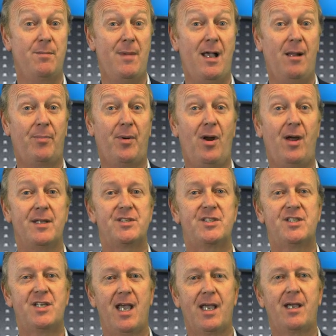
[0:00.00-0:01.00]
Mal Bryce
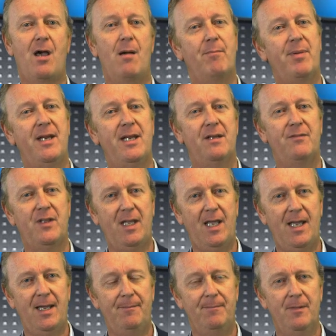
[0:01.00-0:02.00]
Tech Company of the
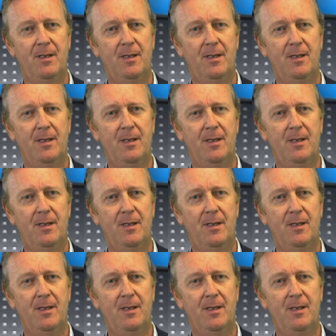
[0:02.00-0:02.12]
Year,